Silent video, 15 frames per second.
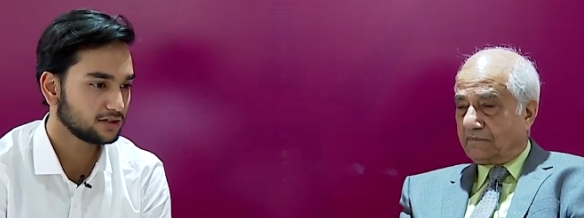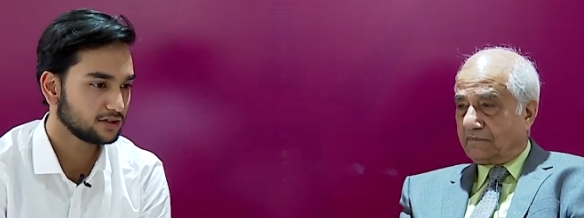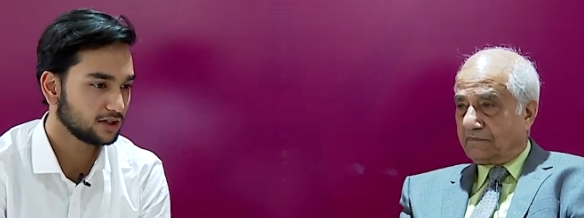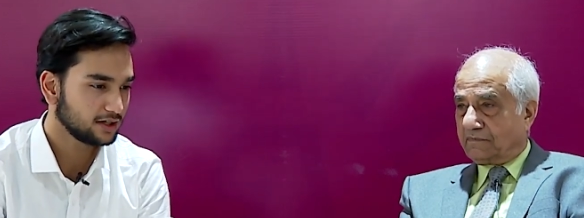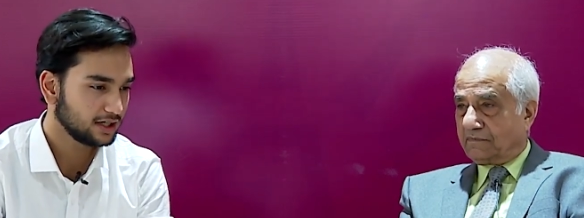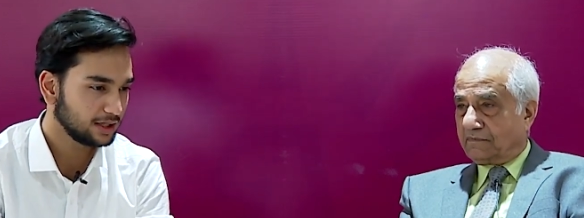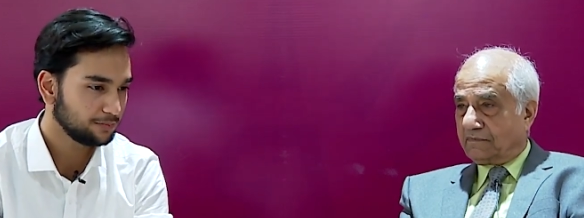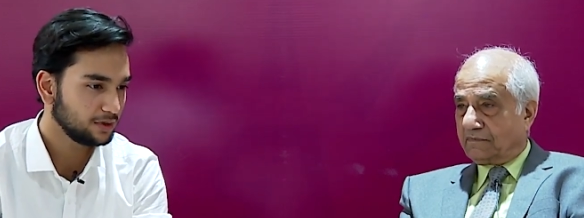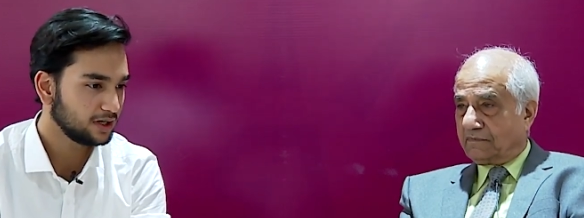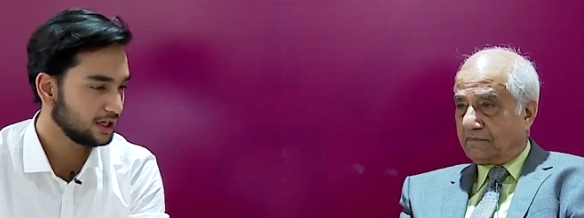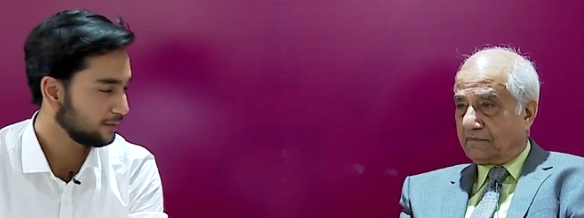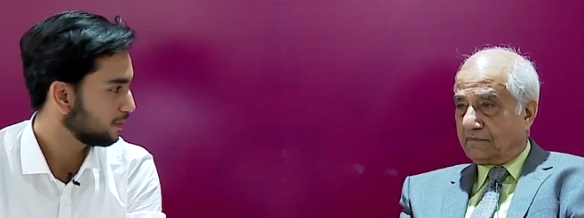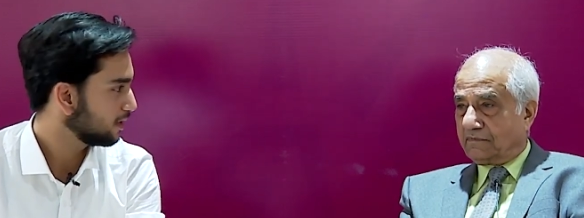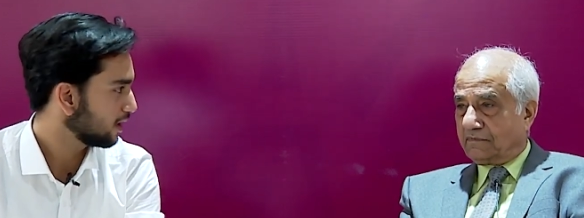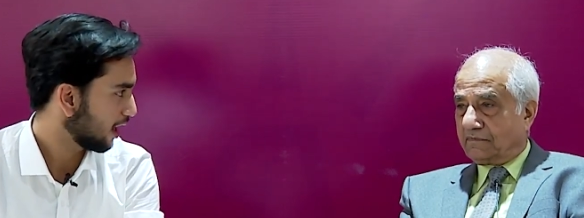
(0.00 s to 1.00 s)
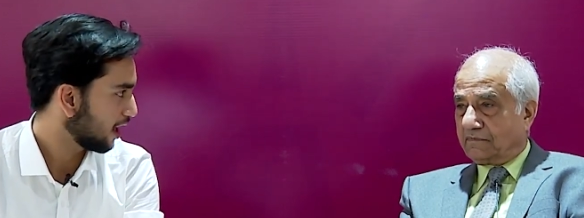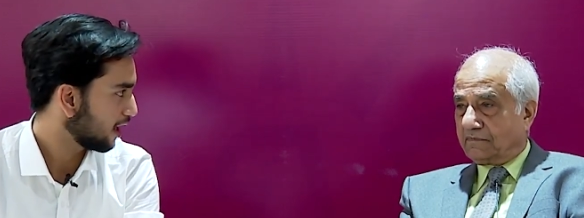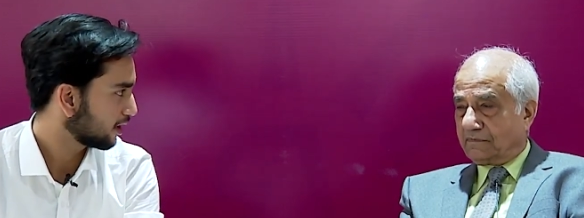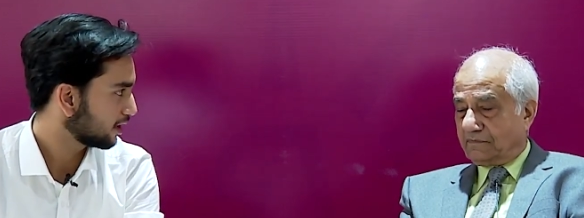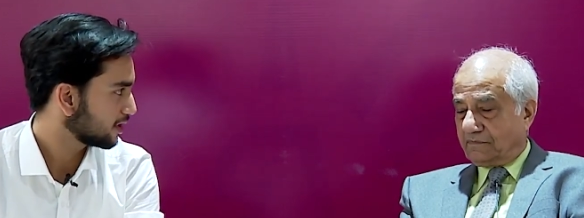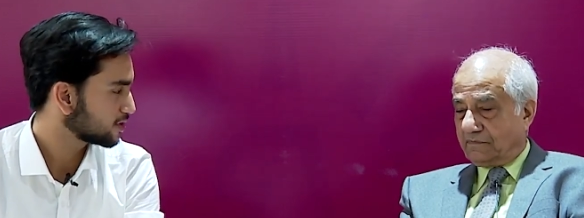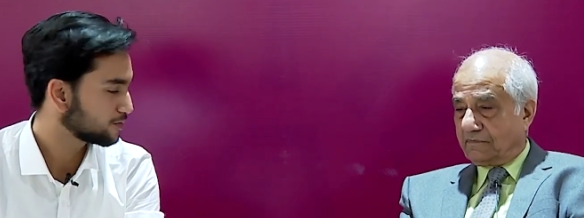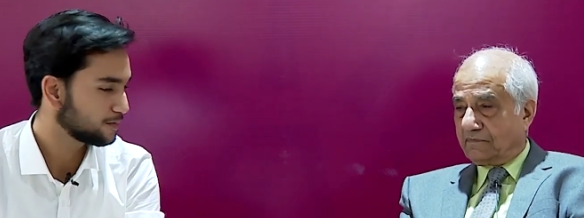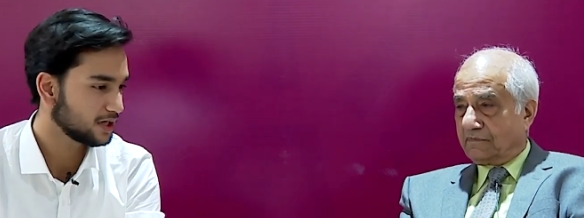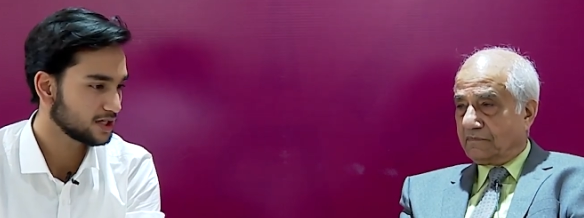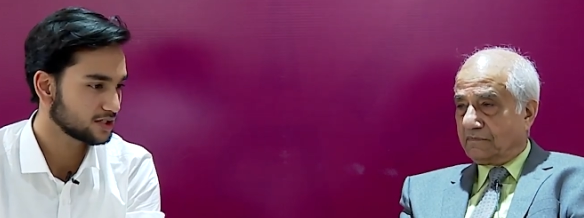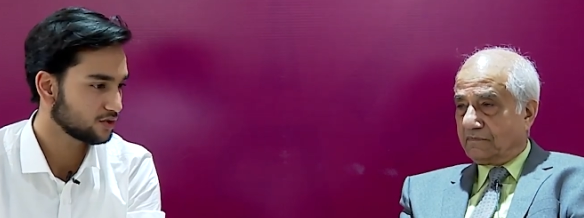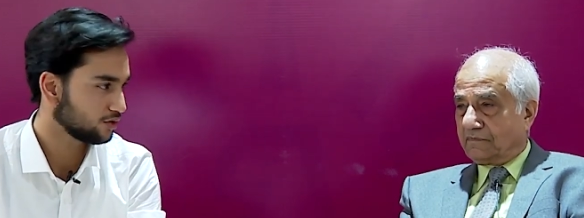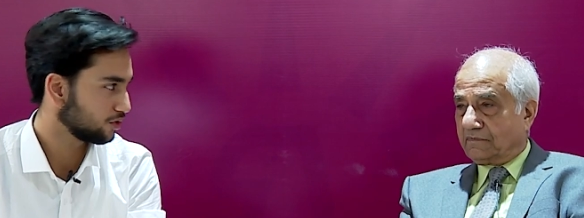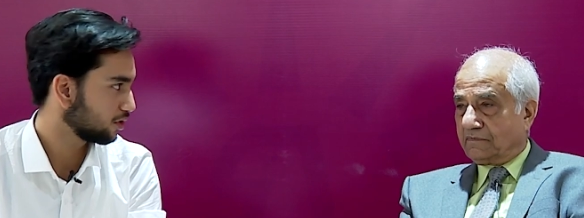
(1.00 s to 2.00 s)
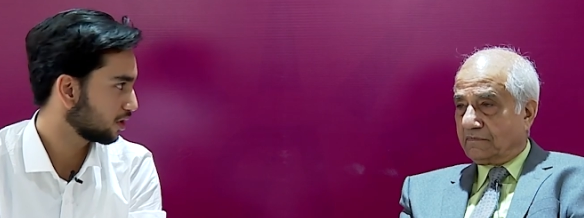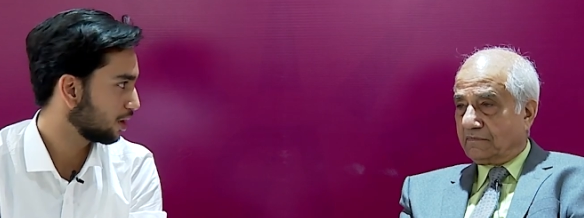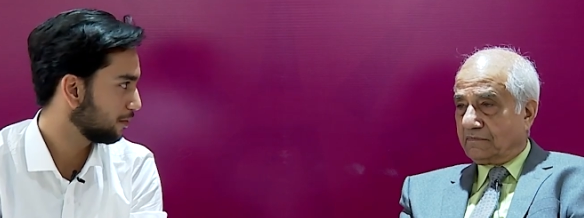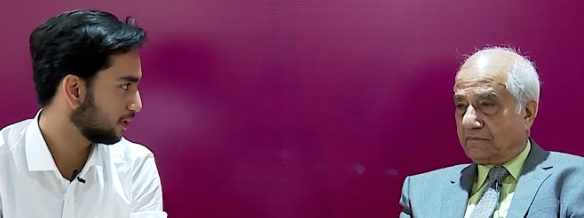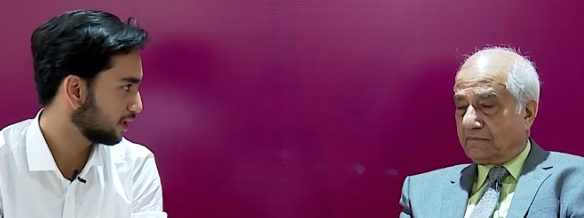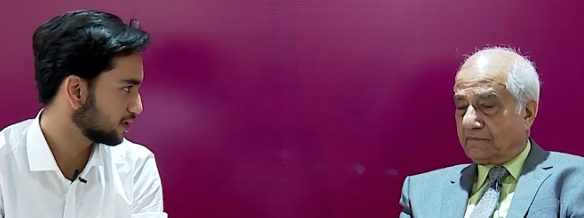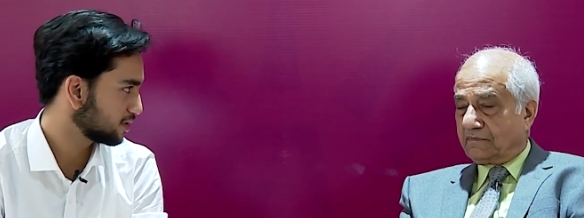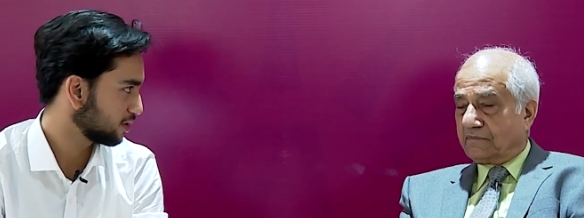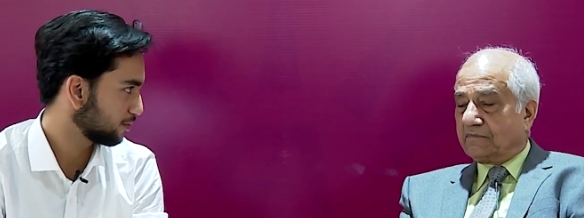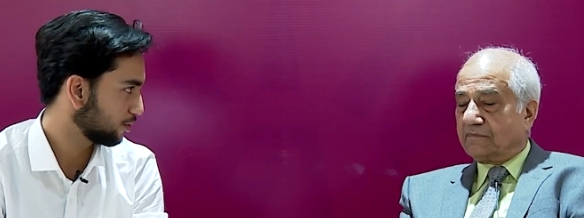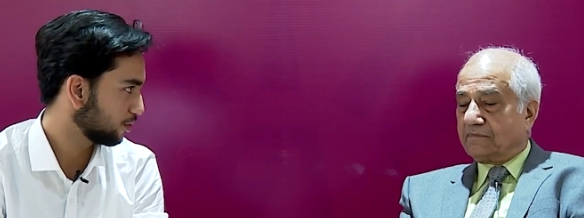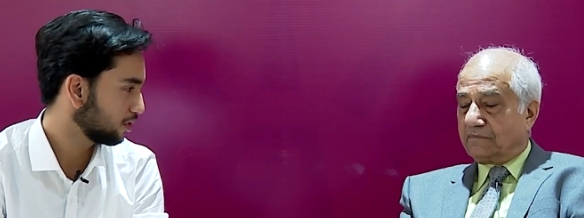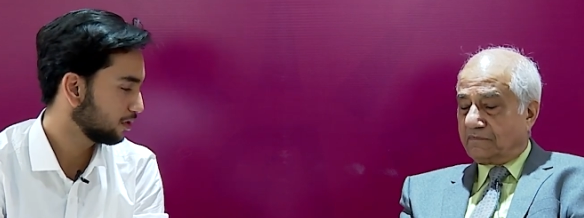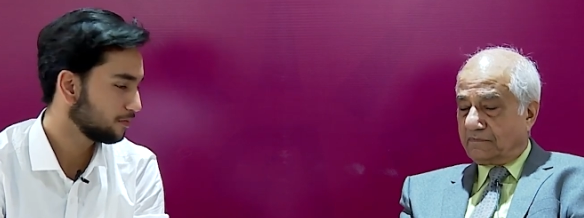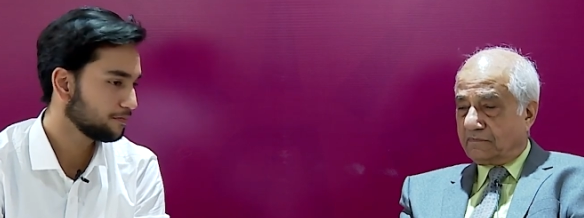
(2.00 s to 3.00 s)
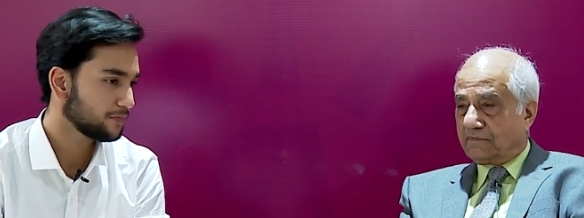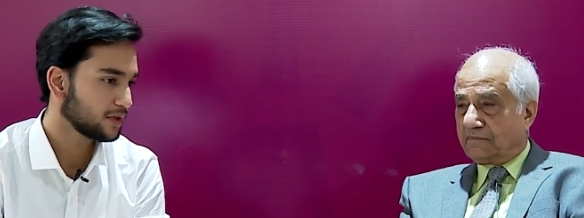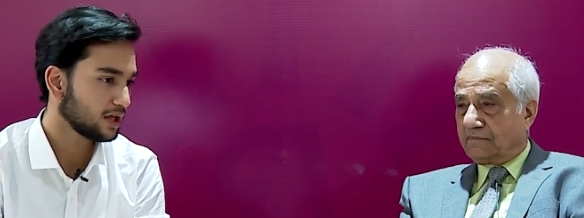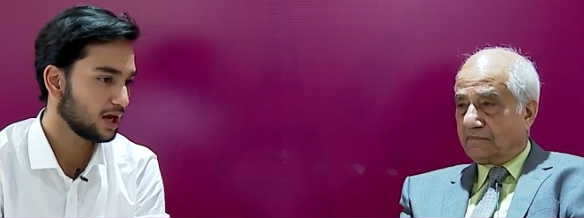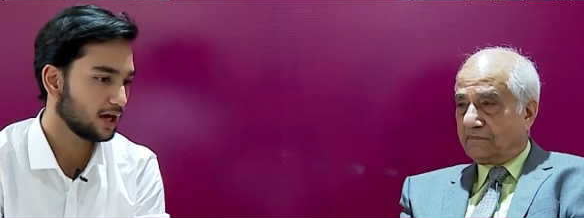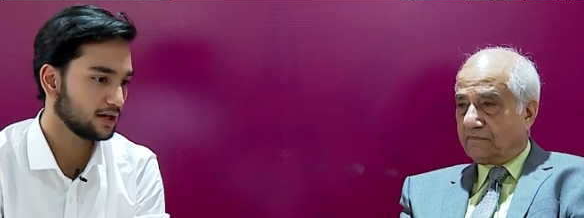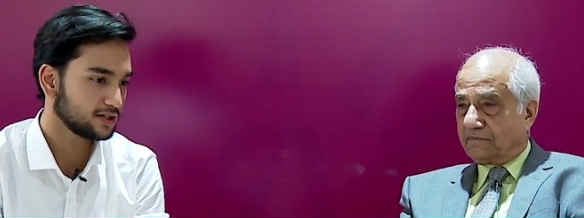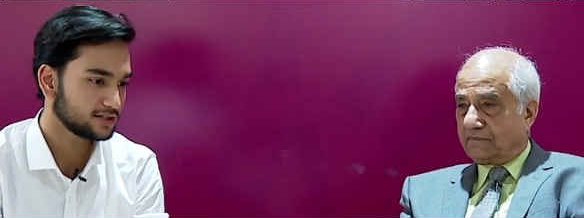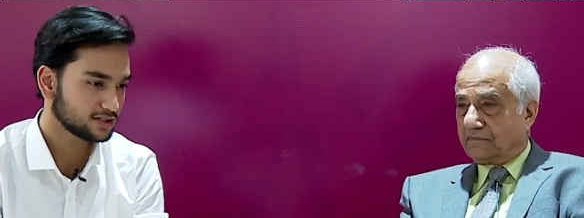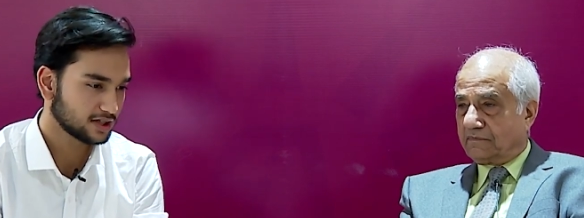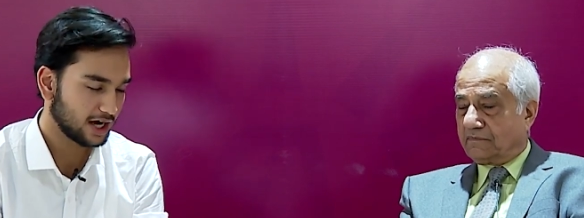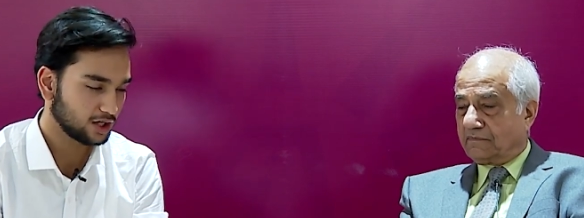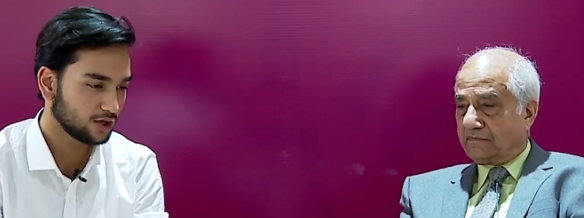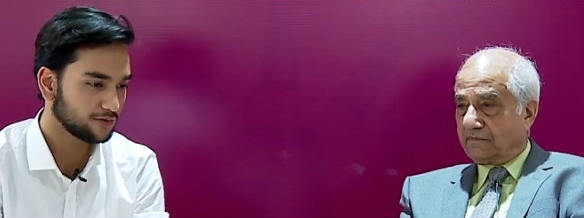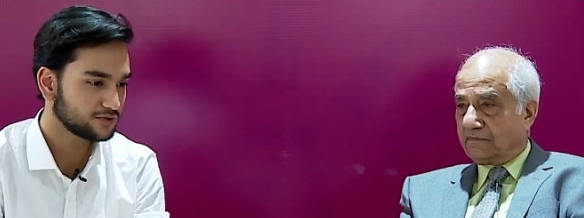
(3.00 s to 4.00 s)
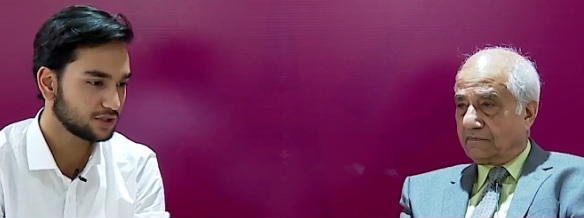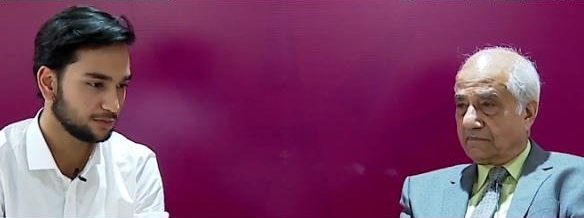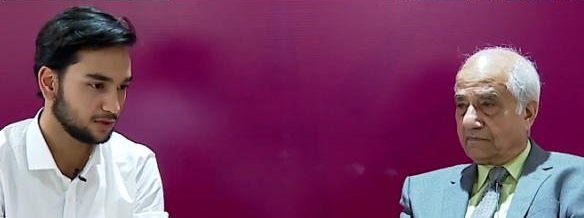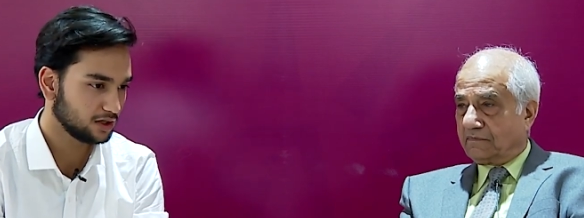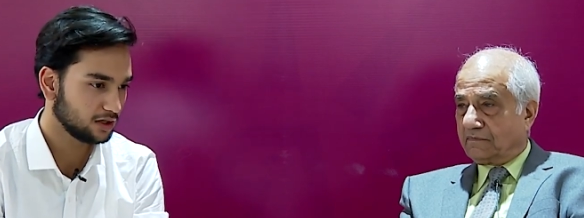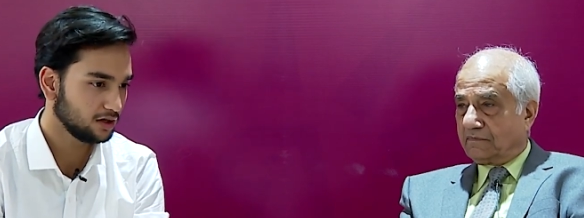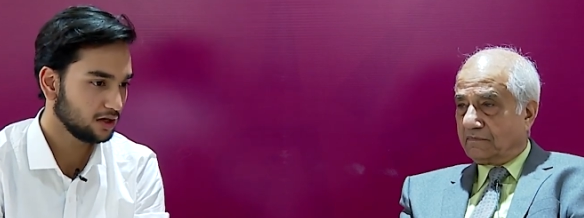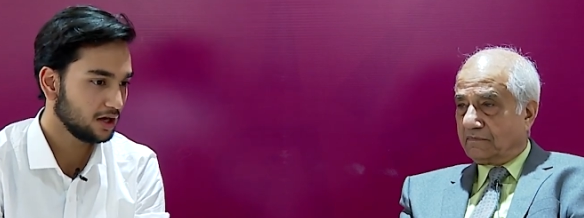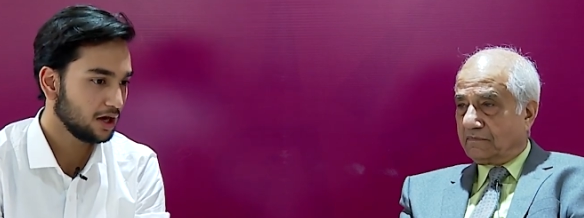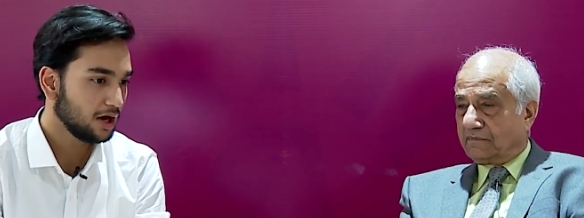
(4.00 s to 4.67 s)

Speaker 1: the DPDP Act is based on your committee's report and it's kind of similar,